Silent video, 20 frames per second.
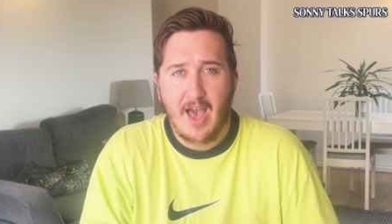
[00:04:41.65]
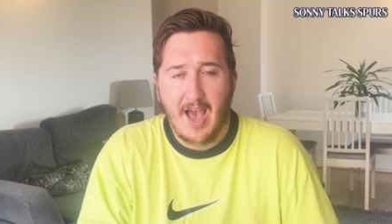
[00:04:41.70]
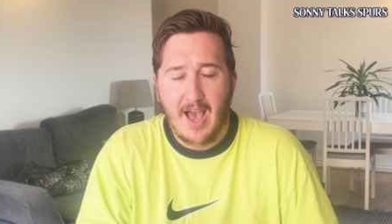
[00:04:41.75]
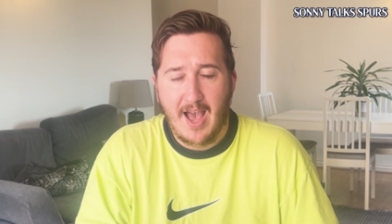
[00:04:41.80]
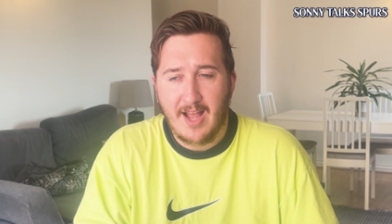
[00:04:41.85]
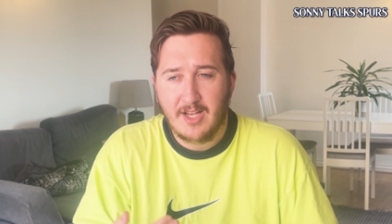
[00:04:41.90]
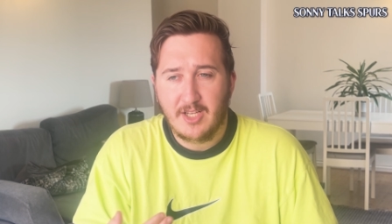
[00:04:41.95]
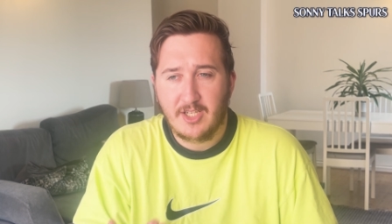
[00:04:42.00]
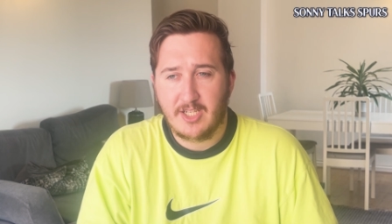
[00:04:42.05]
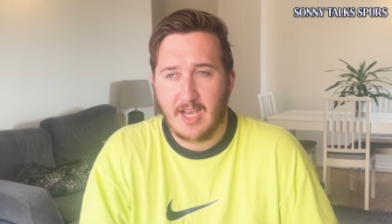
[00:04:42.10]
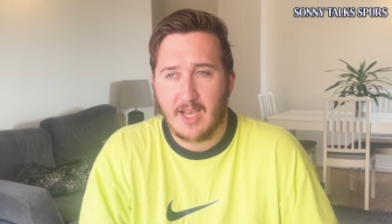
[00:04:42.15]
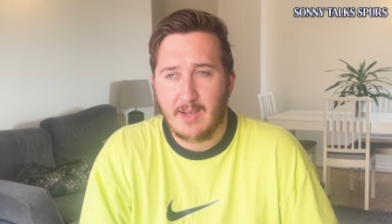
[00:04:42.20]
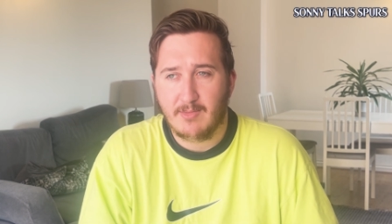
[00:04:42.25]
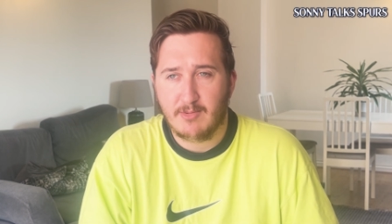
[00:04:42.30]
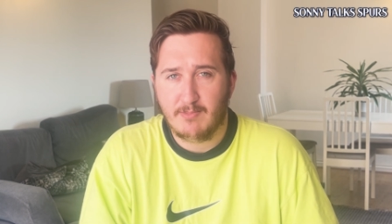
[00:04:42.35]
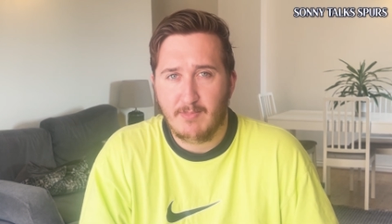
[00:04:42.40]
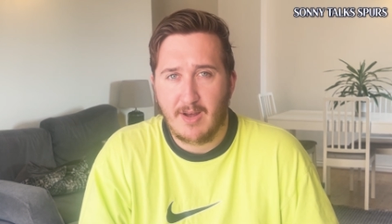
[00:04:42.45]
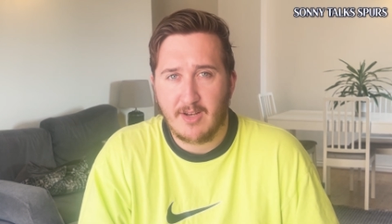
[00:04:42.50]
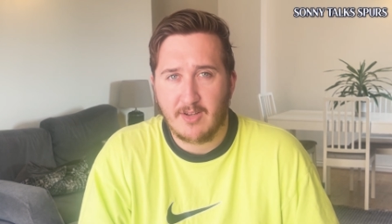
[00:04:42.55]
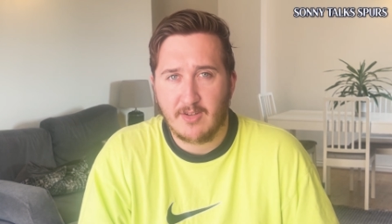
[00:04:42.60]
and James
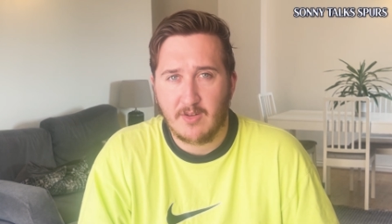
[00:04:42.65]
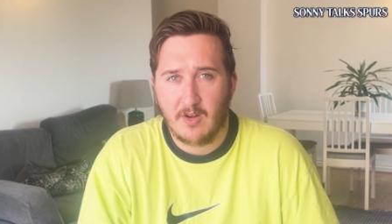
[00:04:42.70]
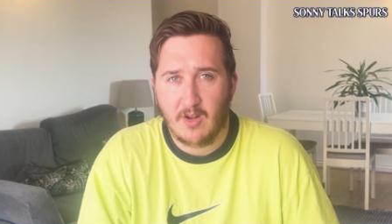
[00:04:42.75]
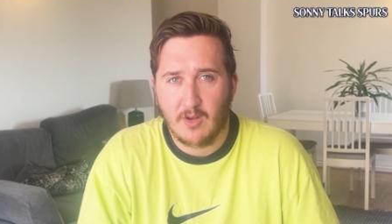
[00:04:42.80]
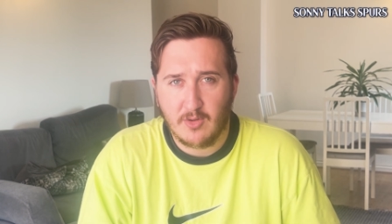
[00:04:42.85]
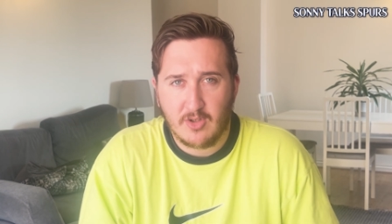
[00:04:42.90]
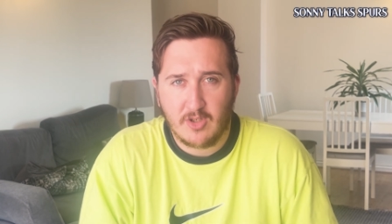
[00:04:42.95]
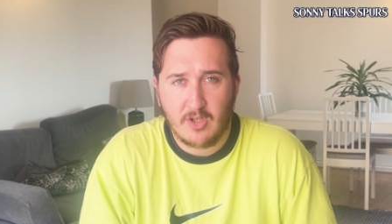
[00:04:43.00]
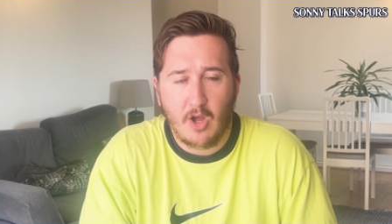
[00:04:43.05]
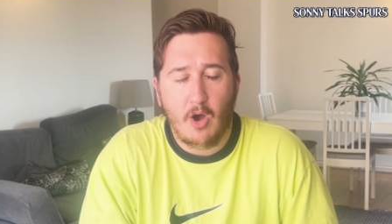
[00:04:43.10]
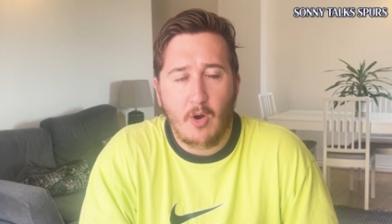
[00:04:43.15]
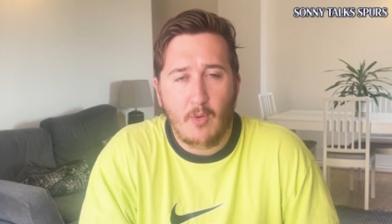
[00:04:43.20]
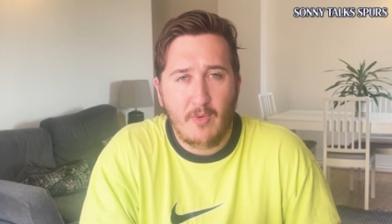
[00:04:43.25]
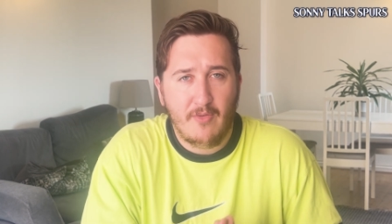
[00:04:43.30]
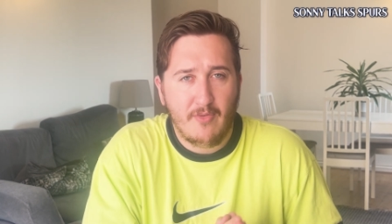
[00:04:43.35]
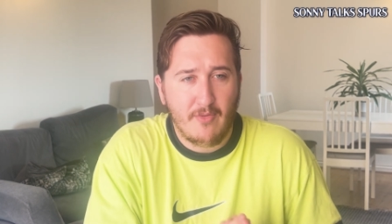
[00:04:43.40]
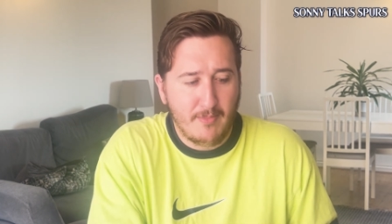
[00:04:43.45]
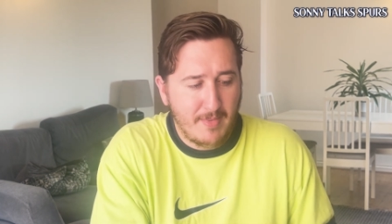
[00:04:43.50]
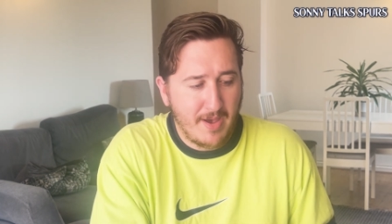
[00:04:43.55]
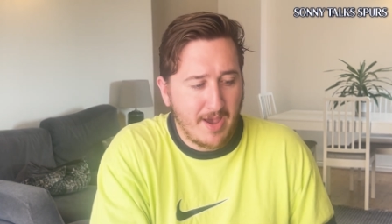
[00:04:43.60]
Maddison. I'll start
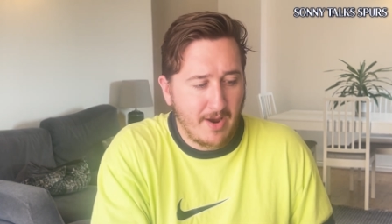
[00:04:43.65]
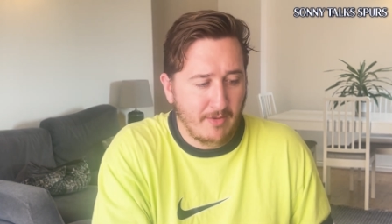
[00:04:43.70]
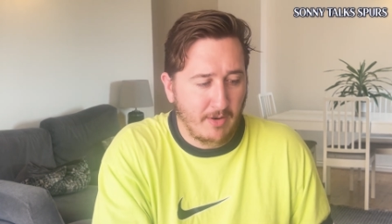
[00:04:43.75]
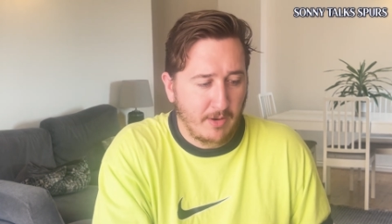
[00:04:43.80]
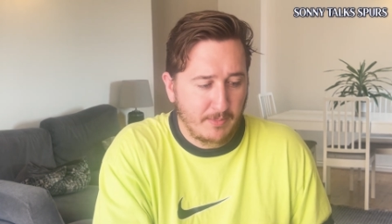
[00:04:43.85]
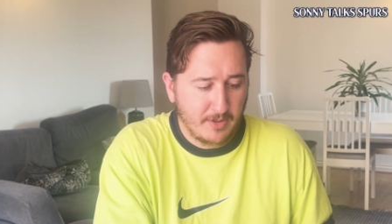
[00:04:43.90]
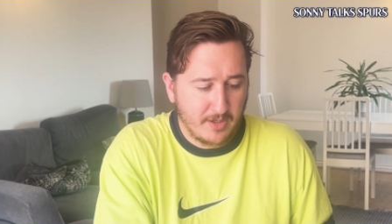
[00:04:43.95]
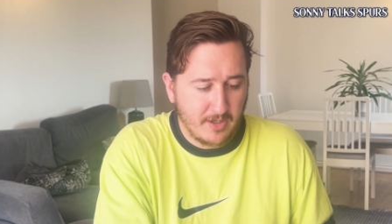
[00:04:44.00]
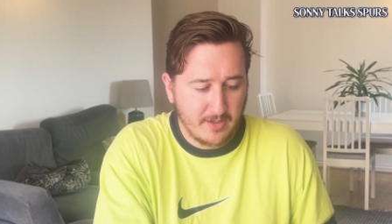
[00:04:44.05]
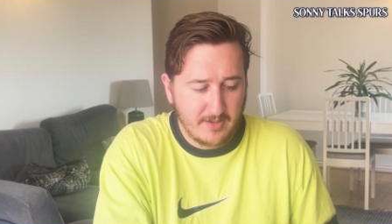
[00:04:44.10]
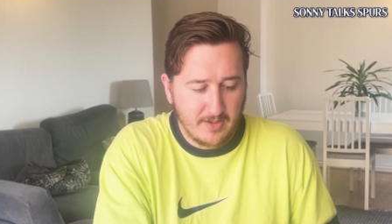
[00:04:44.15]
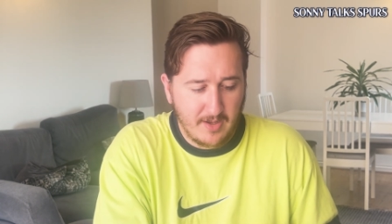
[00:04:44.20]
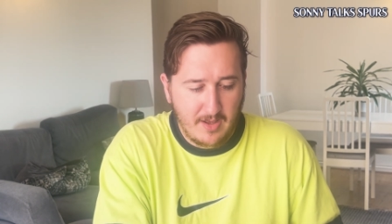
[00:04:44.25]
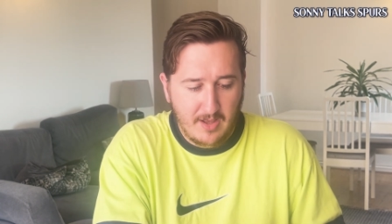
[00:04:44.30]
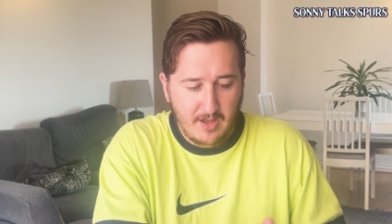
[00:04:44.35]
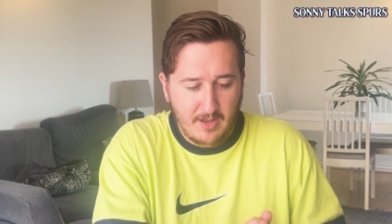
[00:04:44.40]
with Romero because,